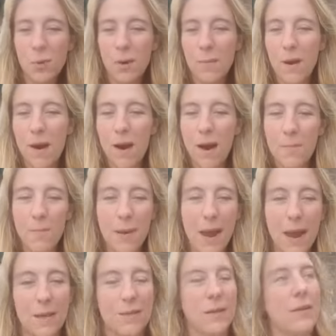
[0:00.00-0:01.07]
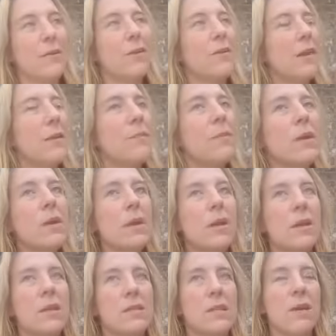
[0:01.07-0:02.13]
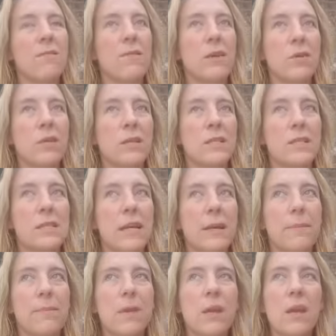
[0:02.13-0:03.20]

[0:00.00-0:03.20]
warm hot bath and everything. It's that feel good state.